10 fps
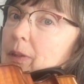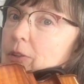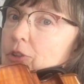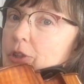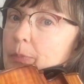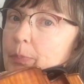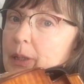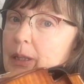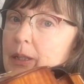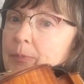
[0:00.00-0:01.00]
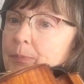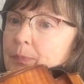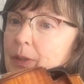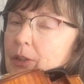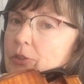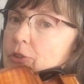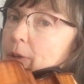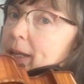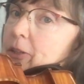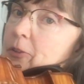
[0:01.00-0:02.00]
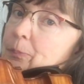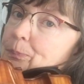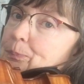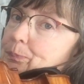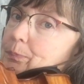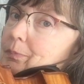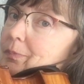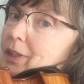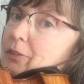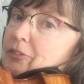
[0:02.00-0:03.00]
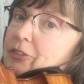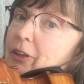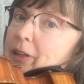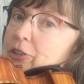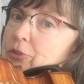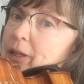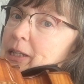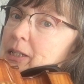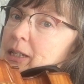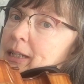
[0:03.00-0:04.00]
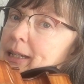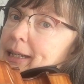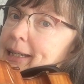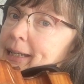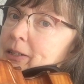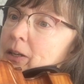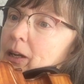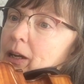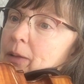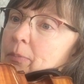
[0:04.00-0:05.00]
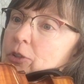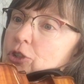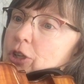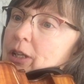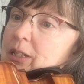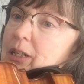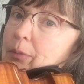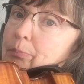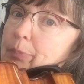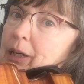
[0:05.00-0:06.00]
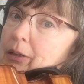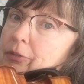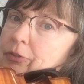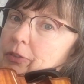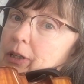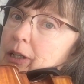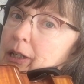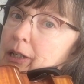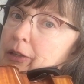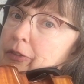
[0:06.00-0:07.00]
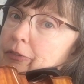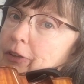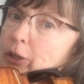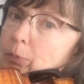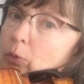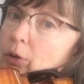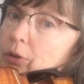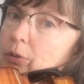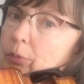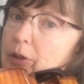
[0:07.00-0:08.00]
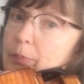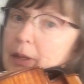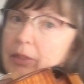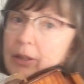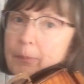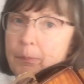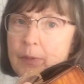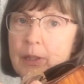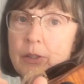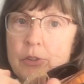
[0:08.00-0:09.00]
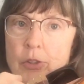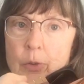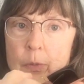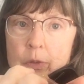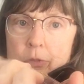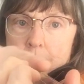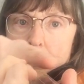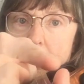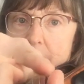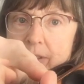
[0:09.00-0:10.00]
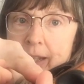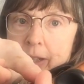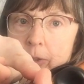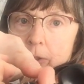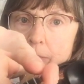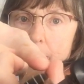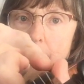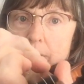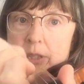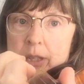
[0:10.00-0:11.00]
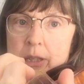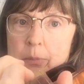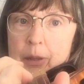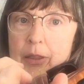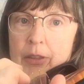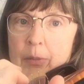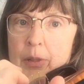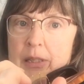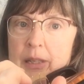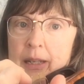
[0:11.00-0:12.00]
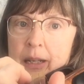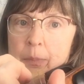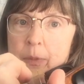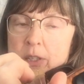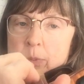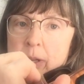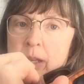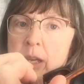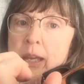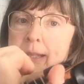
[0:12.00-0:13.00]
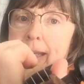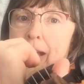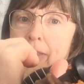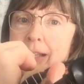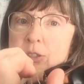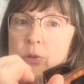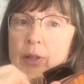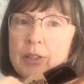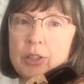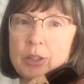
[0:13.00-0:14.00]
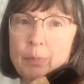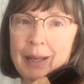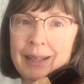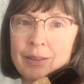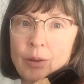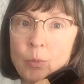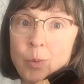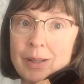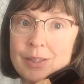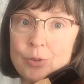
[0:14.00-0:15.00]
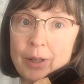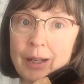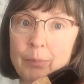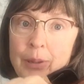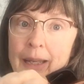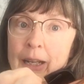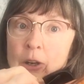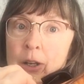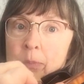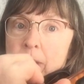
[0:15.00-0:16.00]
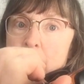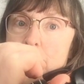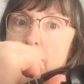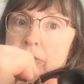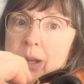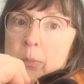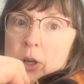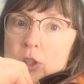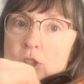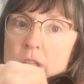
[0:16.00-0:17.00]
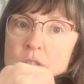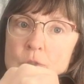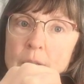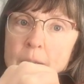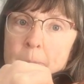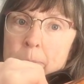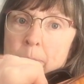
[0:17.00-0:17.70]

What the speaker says: should be straight, fairly straight, and I'm just above the fingerboard with my thumb. So from this angle, you can see that my thumb is sitting up this way. Now that's going to depend on what string I'm playing on. So if I'm on G string,